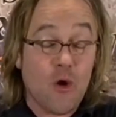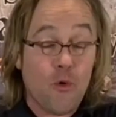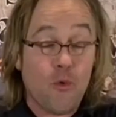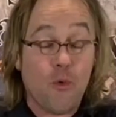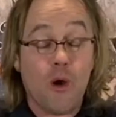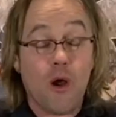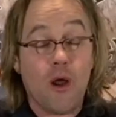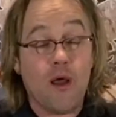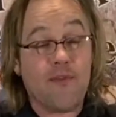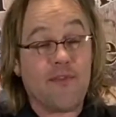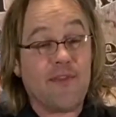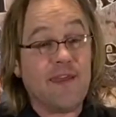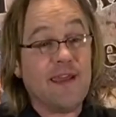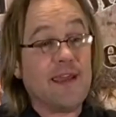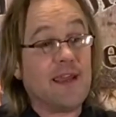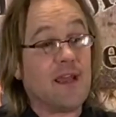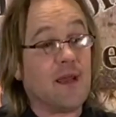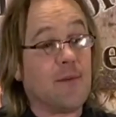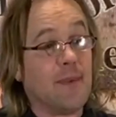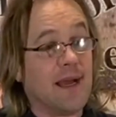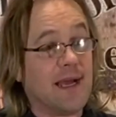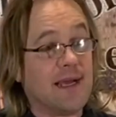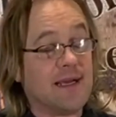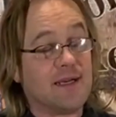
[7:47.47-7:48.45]
What I
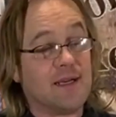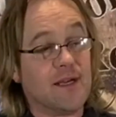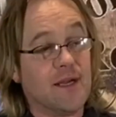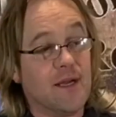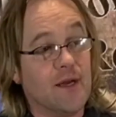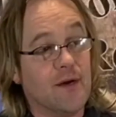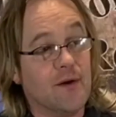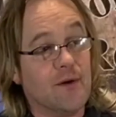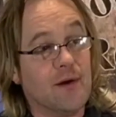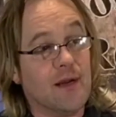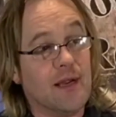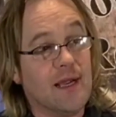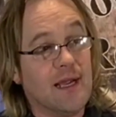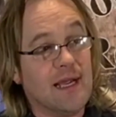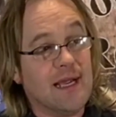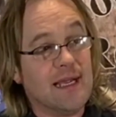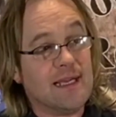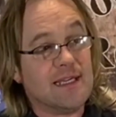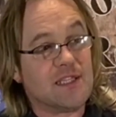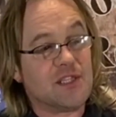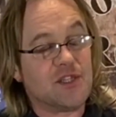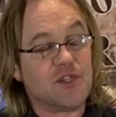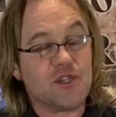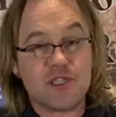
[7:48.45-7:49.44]
think I might do
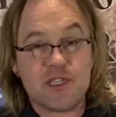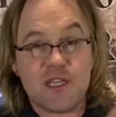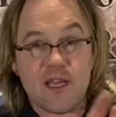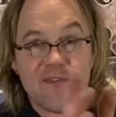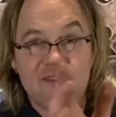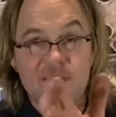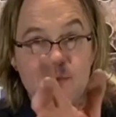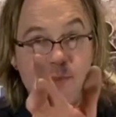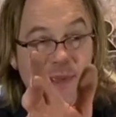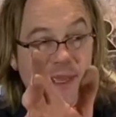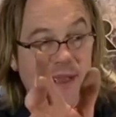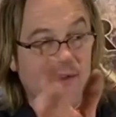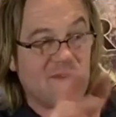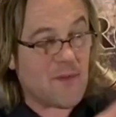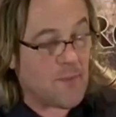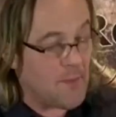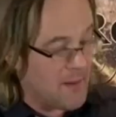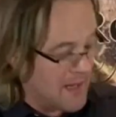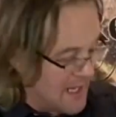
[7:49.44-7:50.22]
is just have a bit of a